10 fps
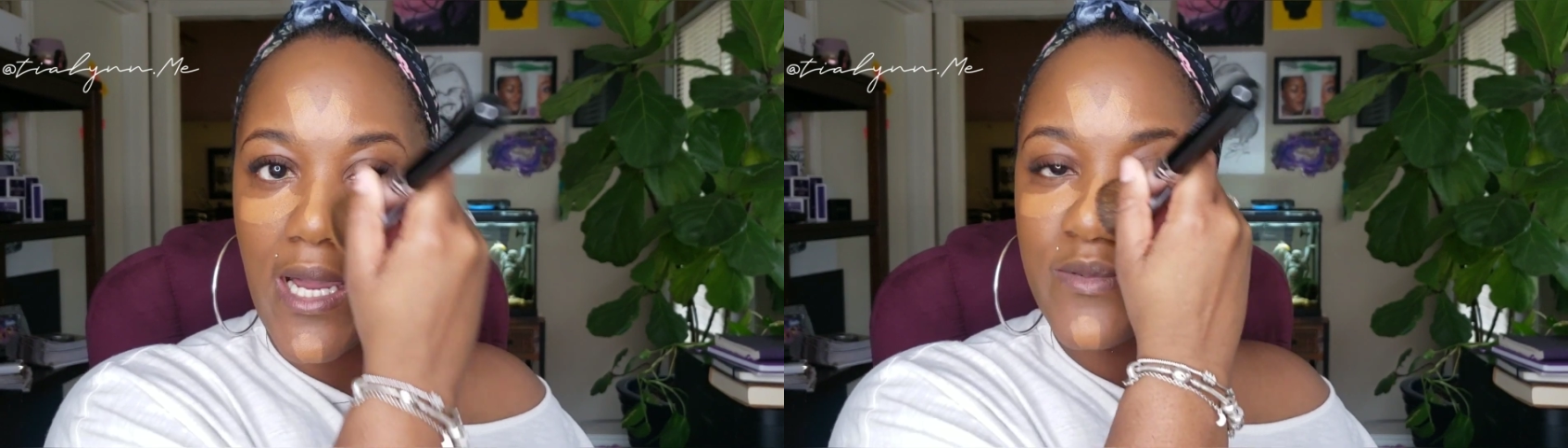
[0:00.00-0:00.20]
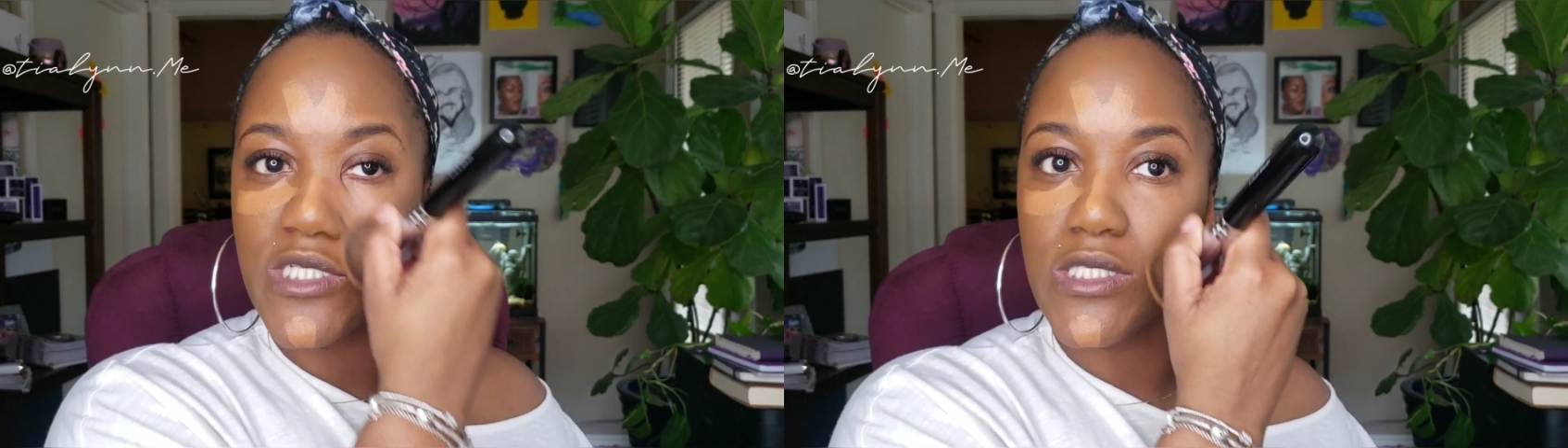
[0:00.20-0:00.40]

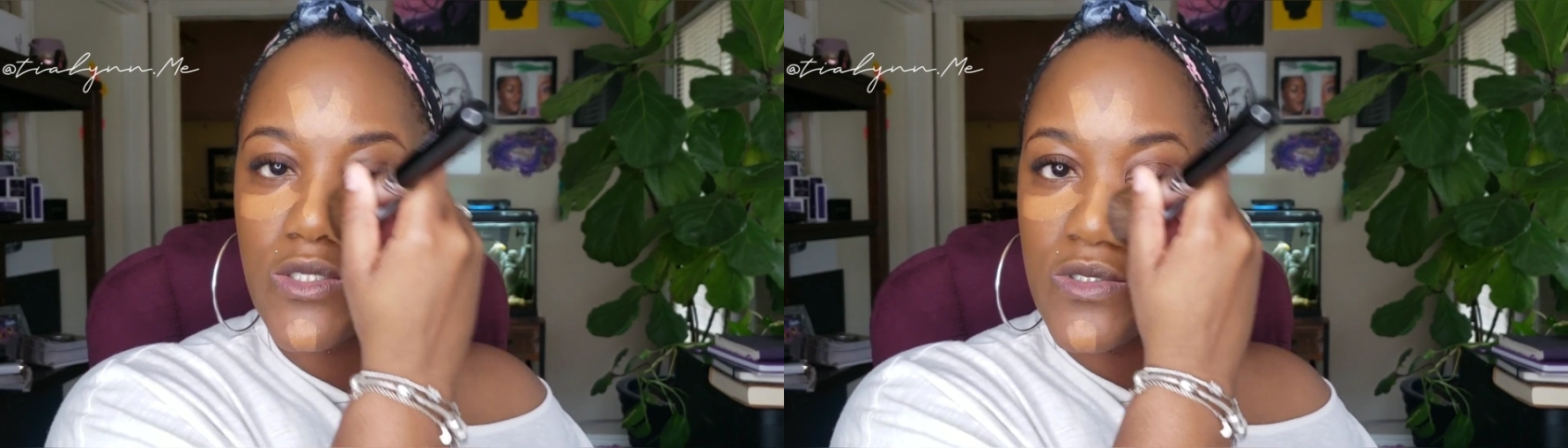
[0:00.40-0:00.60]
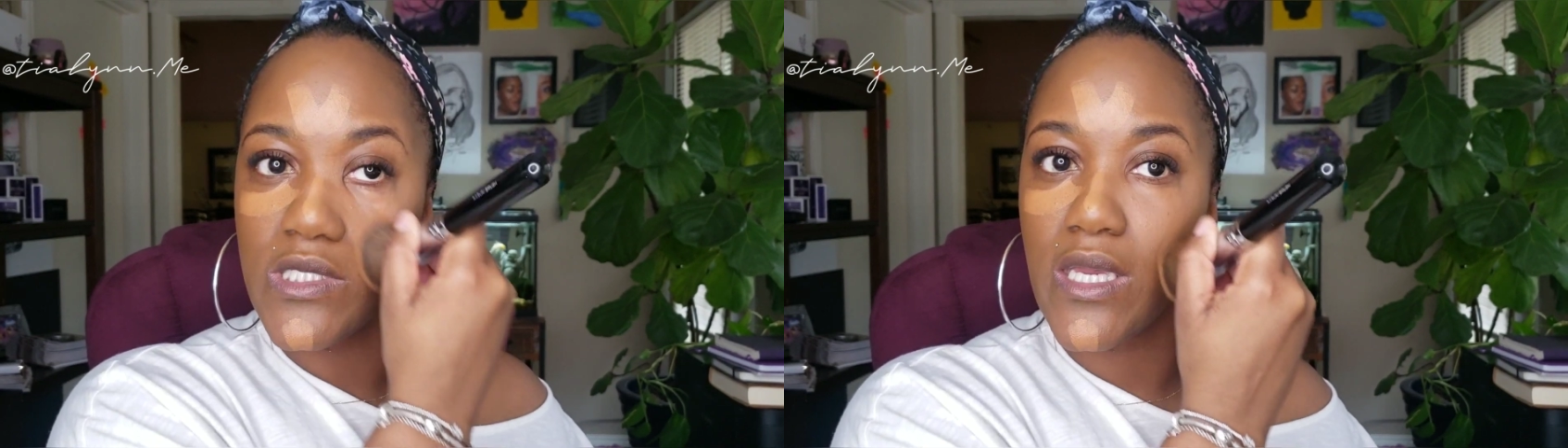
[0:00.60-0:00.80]
I'm just
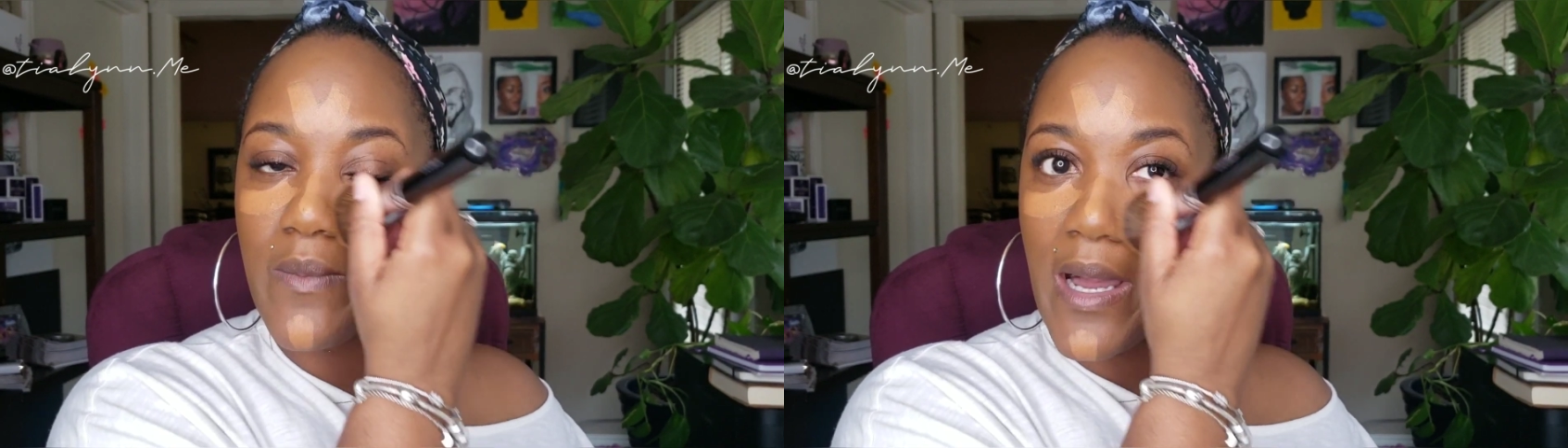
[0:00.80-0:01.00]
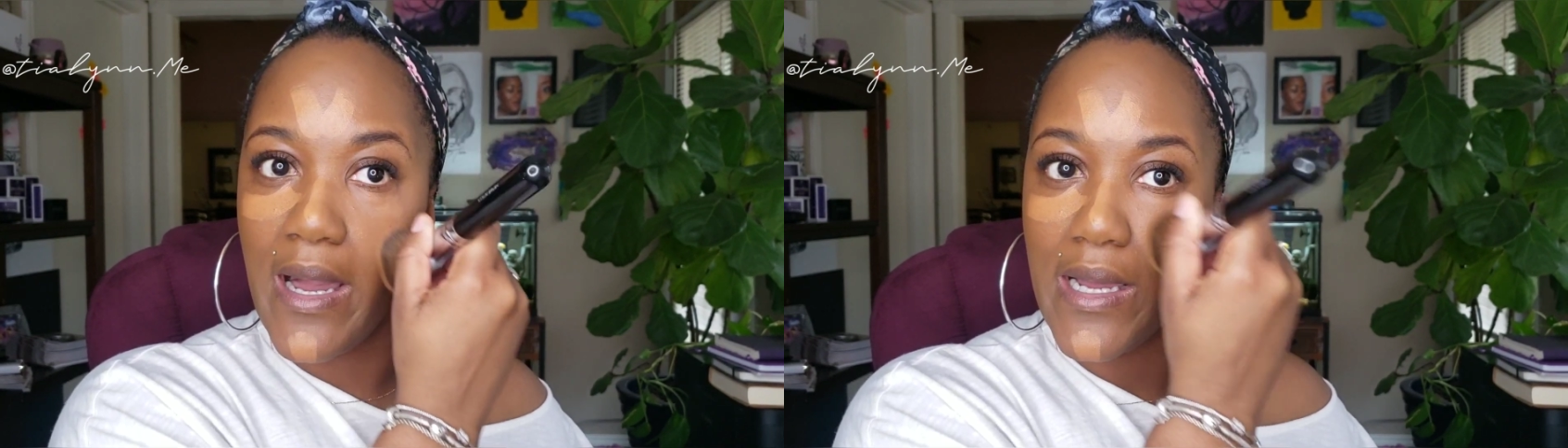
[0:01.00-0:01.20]
using in
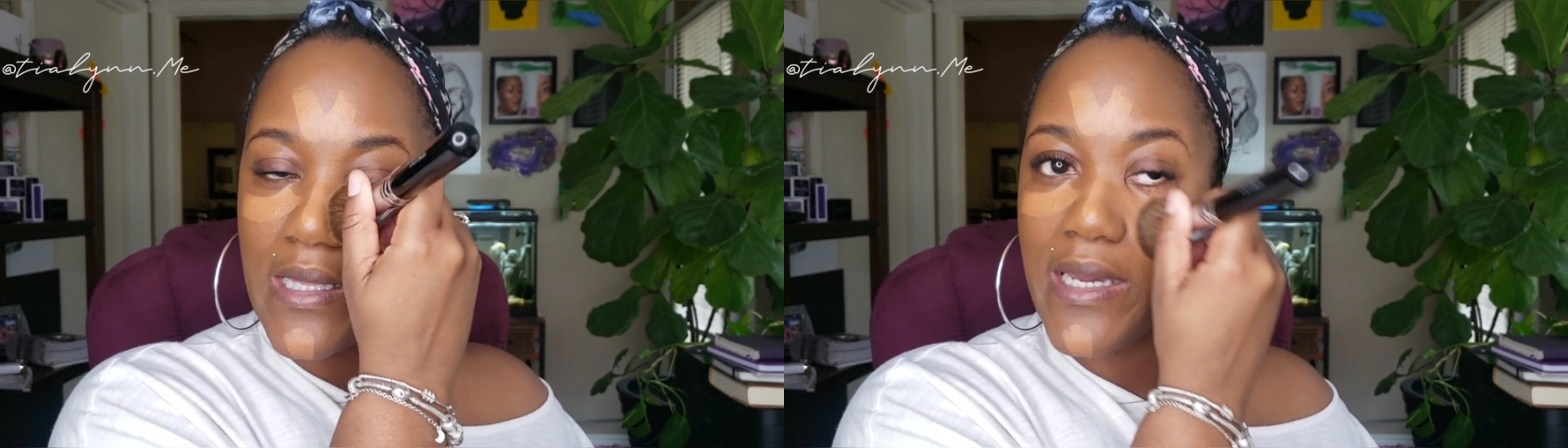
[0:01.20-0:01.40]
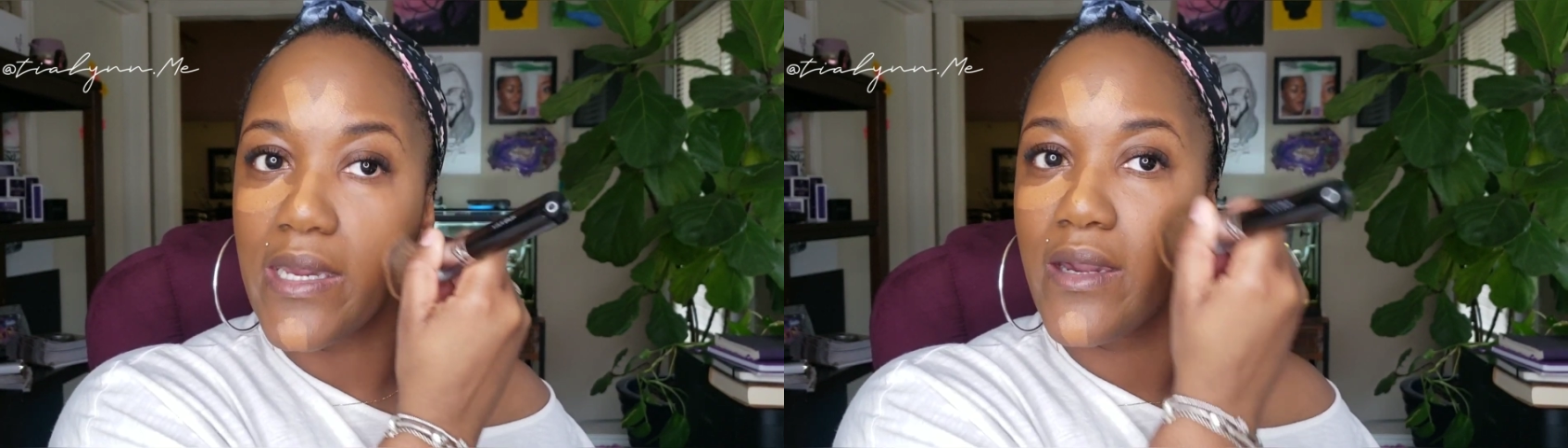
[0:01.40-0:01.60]
my
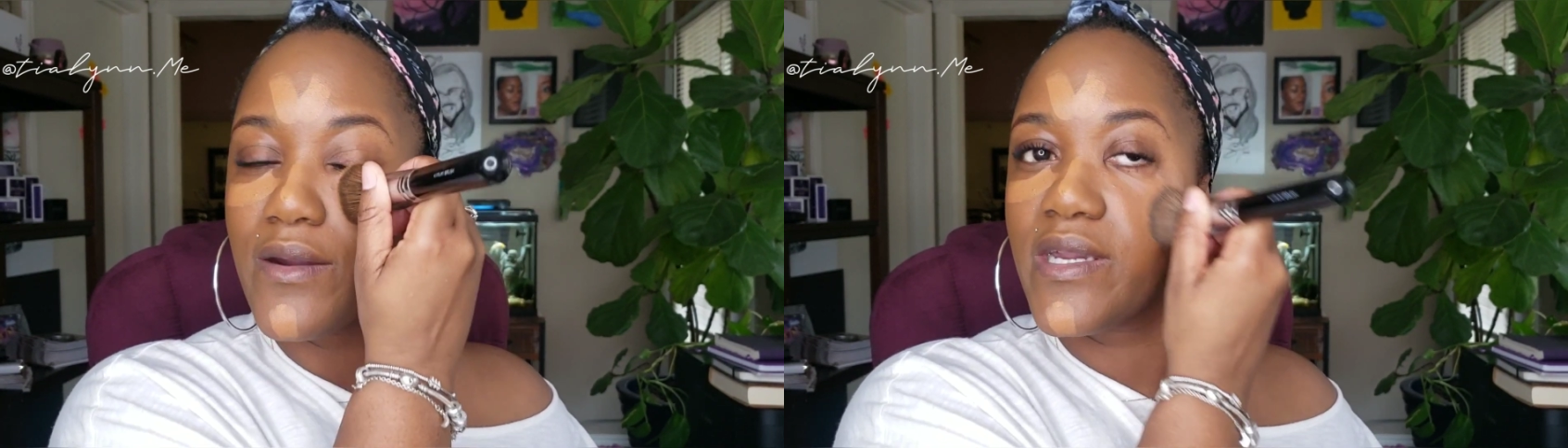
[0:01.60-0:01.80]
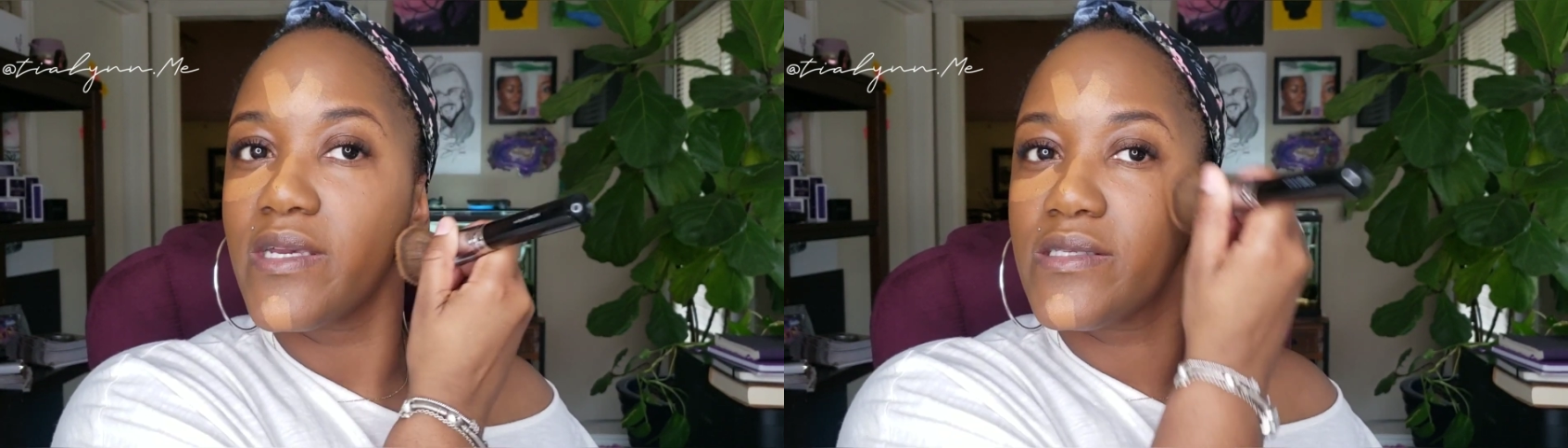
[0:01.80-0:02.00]
highlight
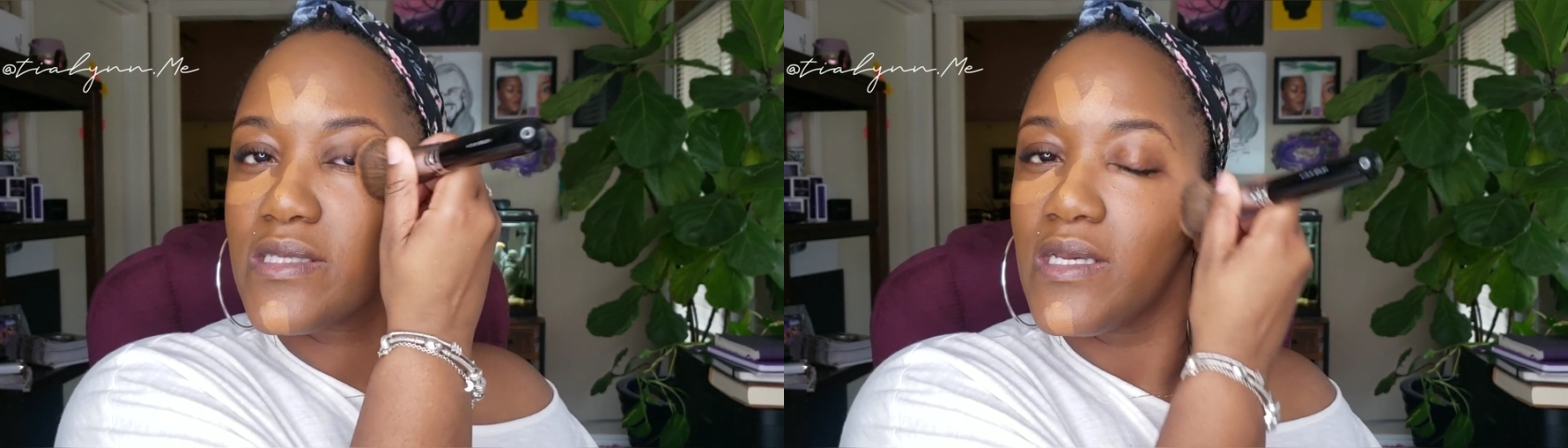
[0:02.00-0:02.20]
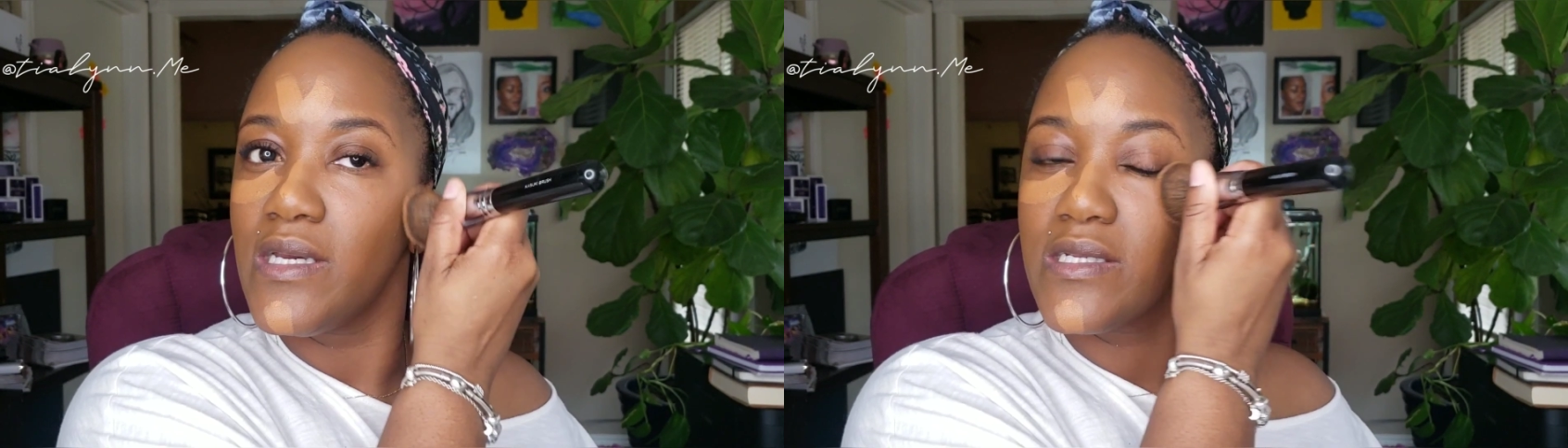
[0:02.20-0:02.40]
areas